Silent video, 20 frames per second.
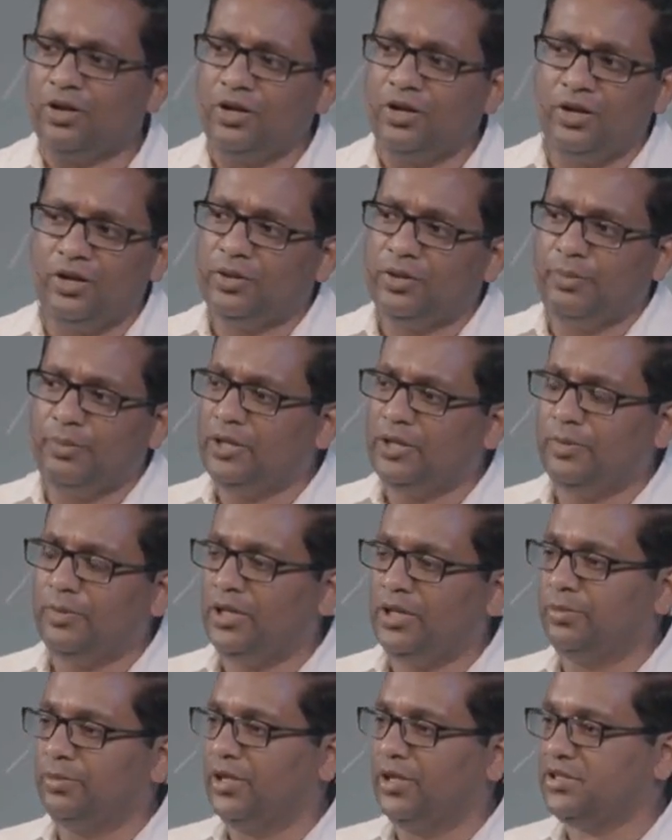But if you,
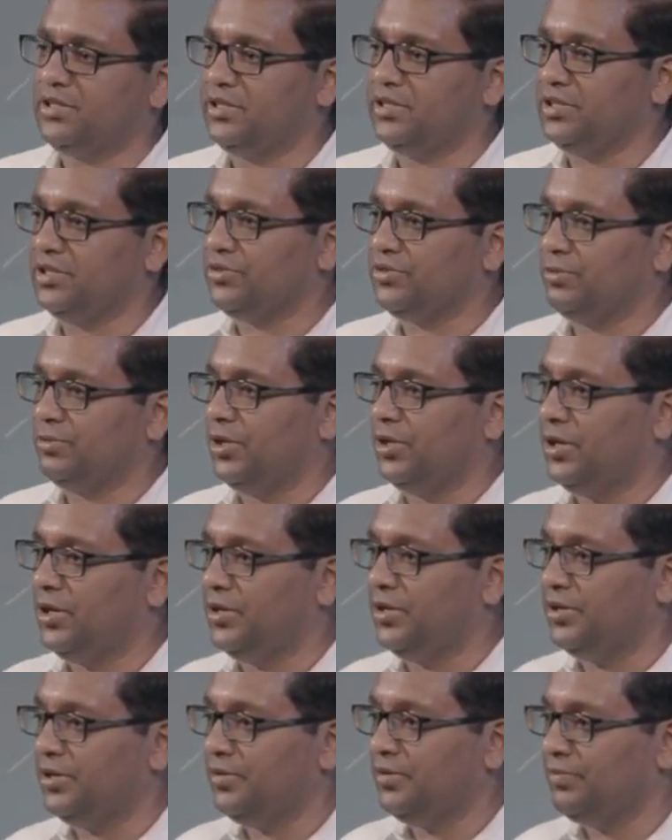in the midst of your
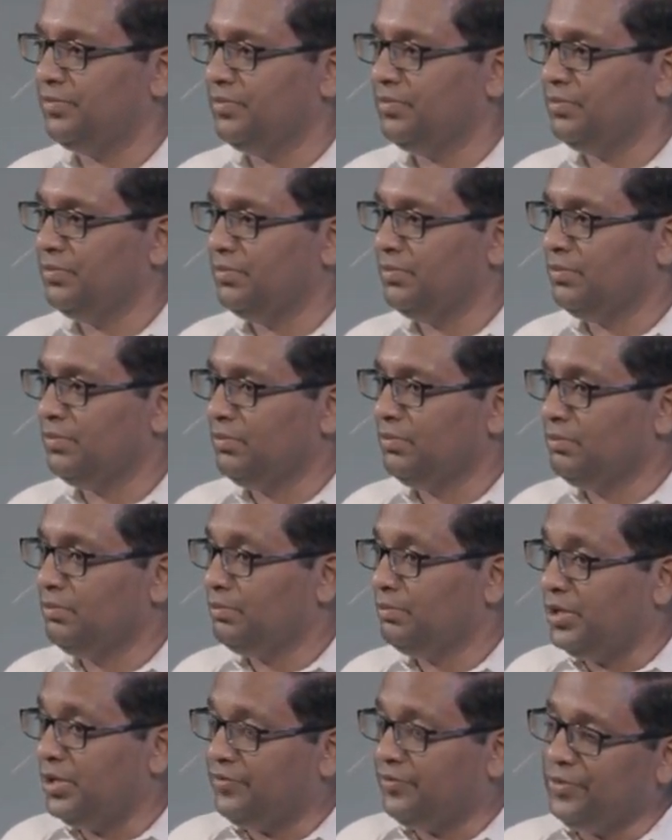hardships and
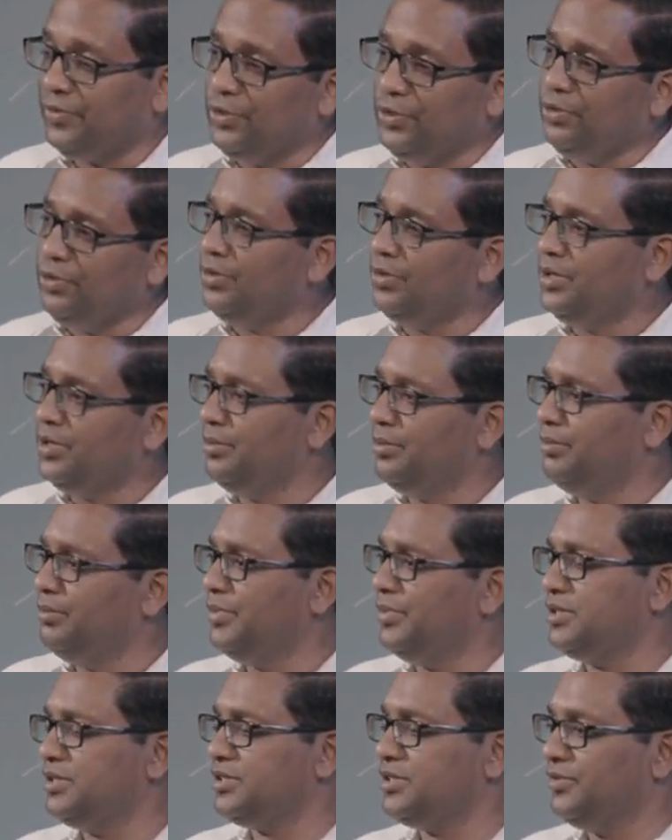difficulties,
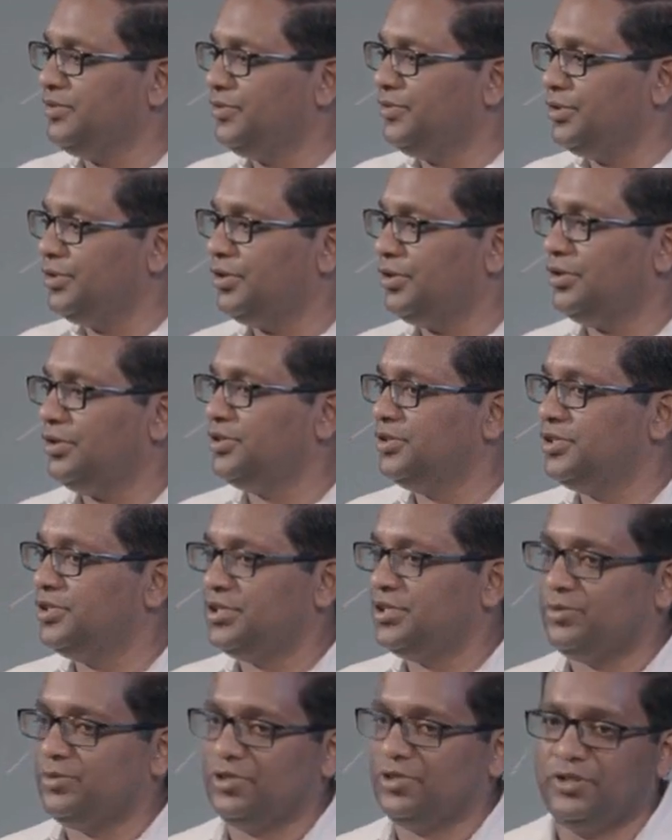you begin to pull back
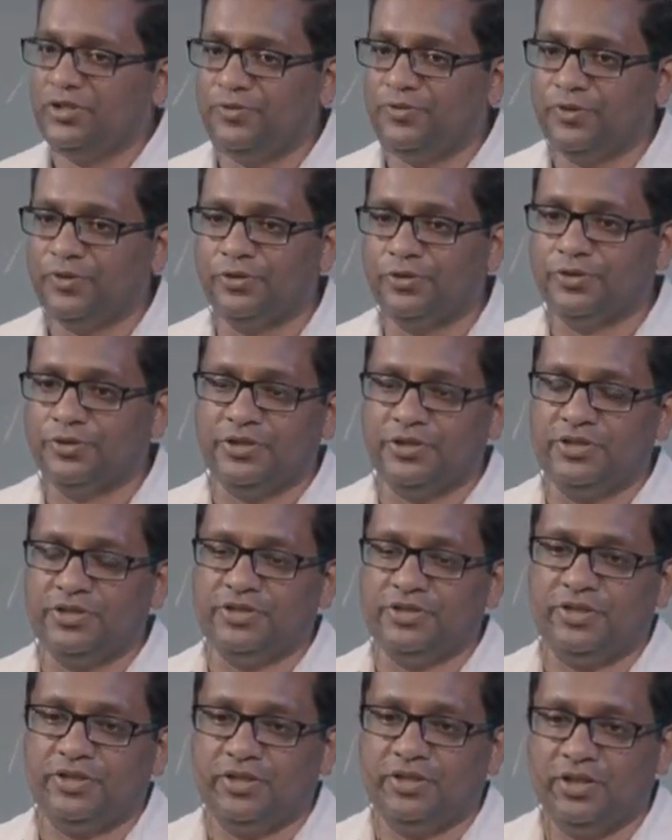and say, God,
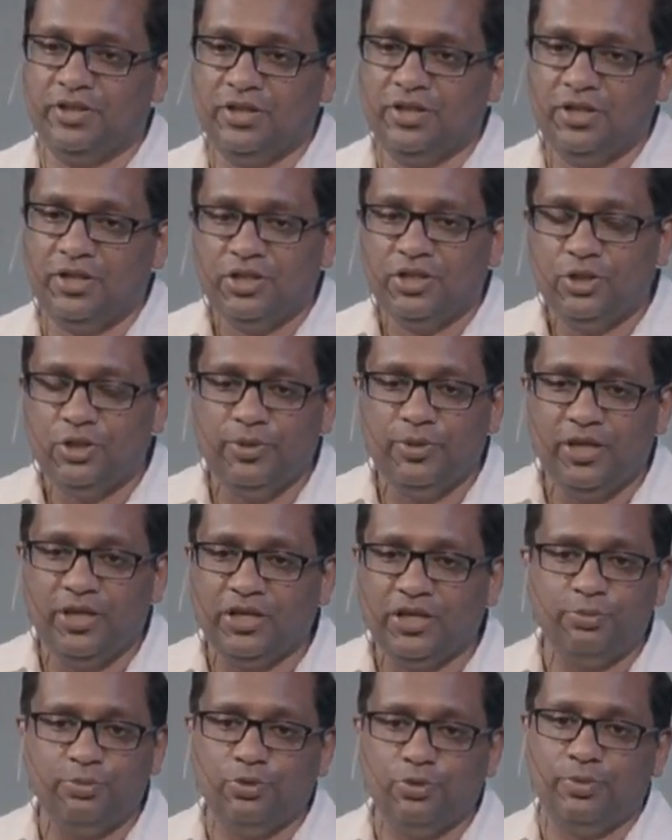you've been
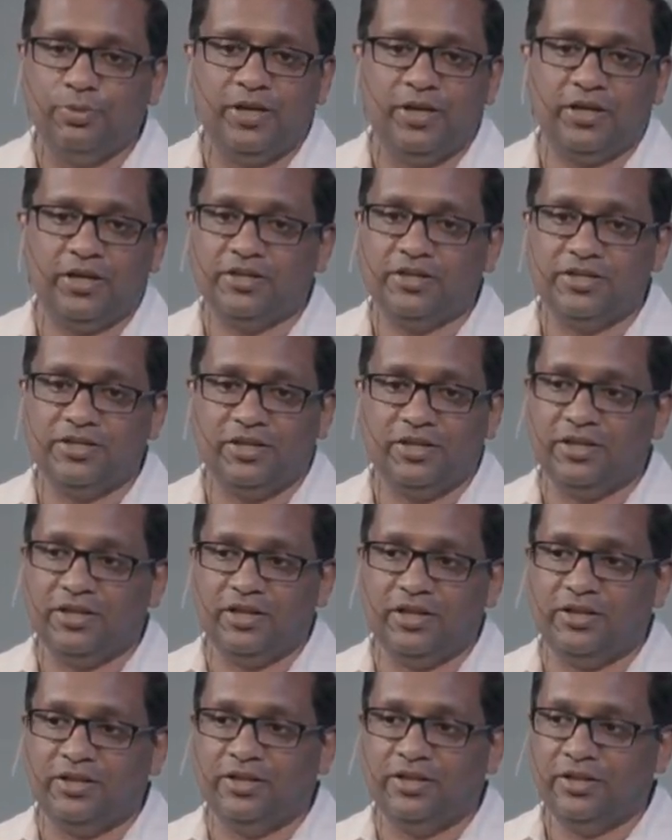faithful here,
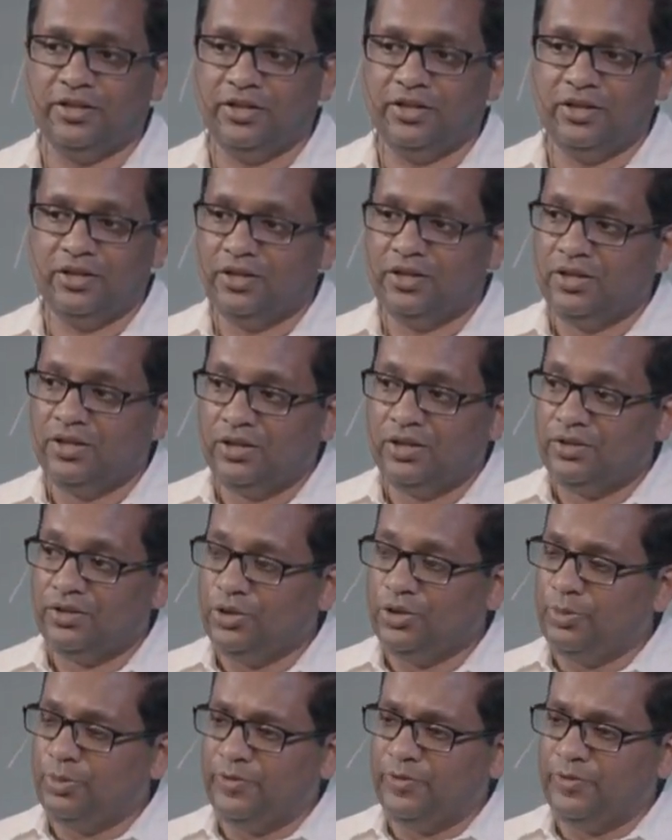you've been faithful there,